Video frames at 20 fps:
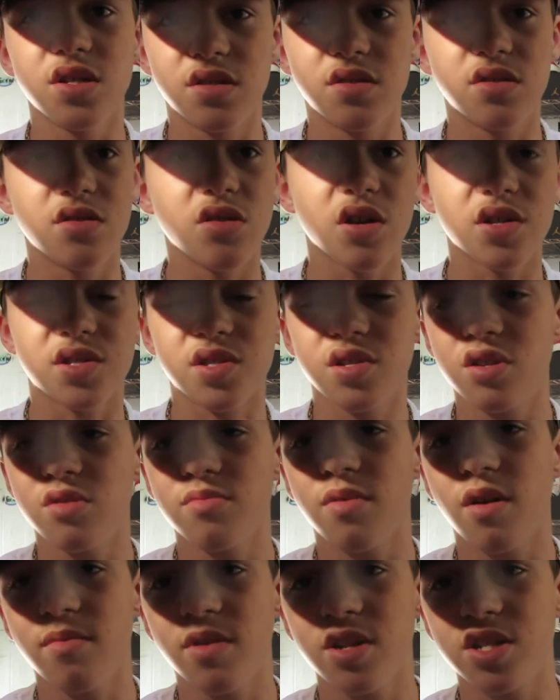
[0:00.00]
talks dirt
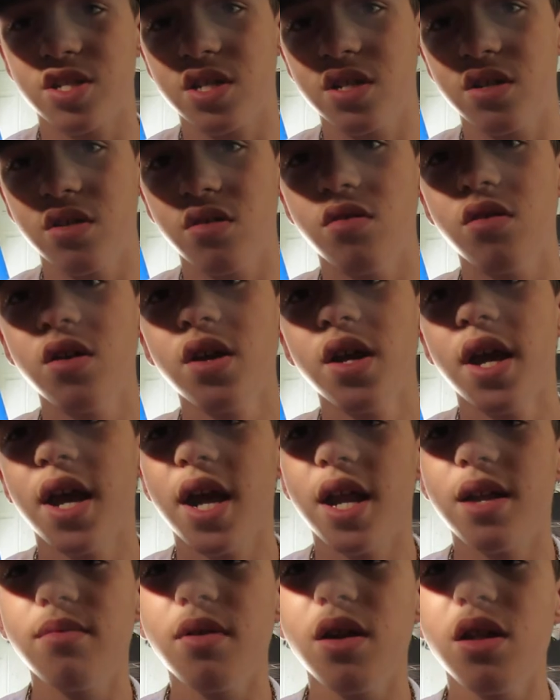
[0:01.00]
about my channel.
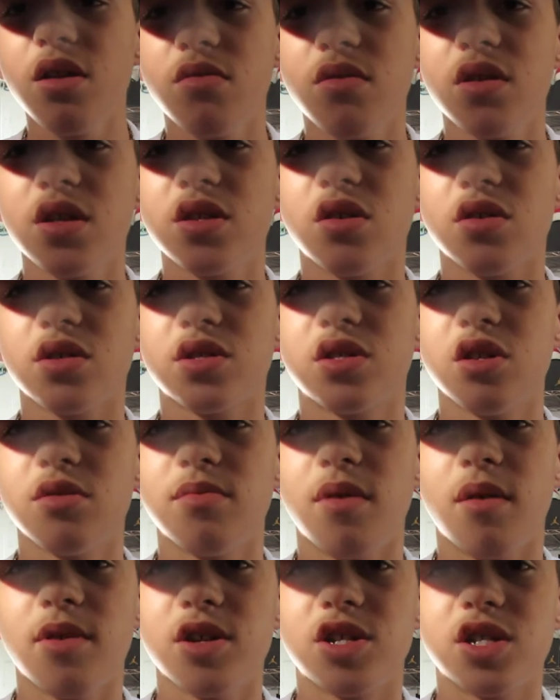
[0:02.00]
Anybody who really talks dirt
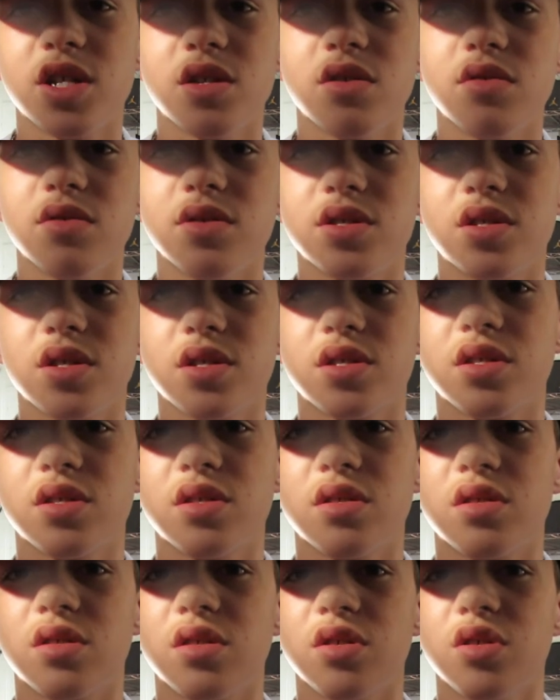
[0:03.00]
about my channel is
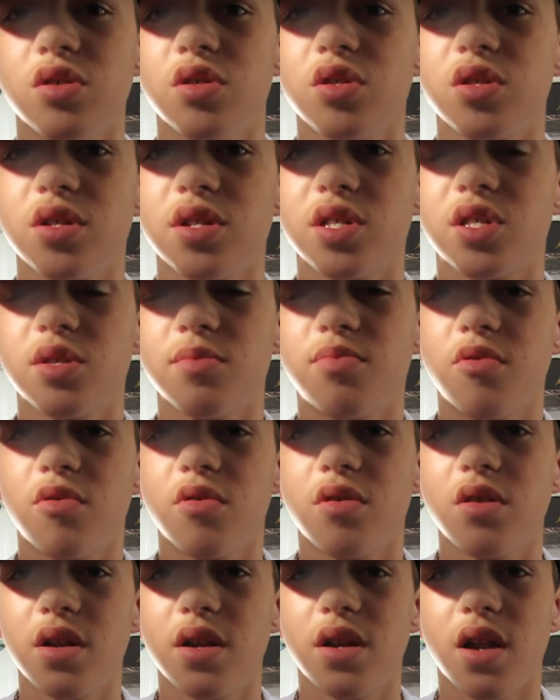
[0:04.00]
just usually a
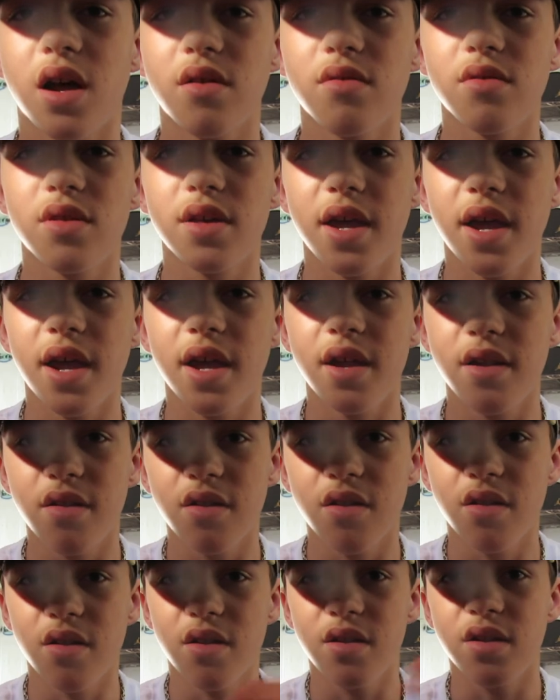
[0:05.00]
supporter and not really a
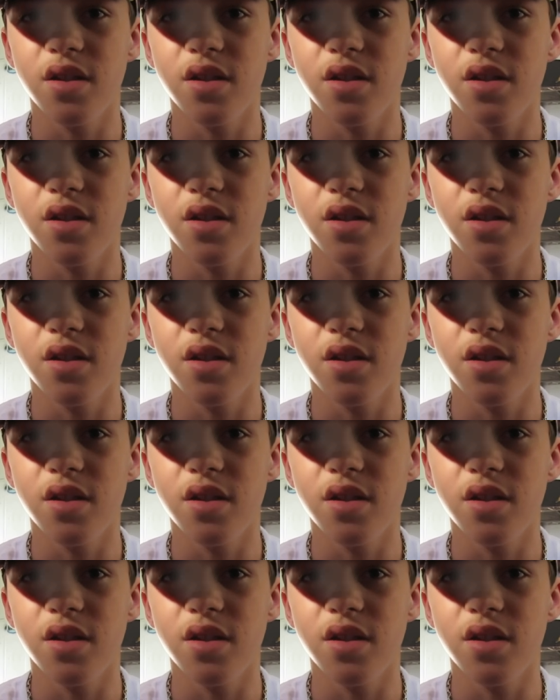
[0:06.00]
hater.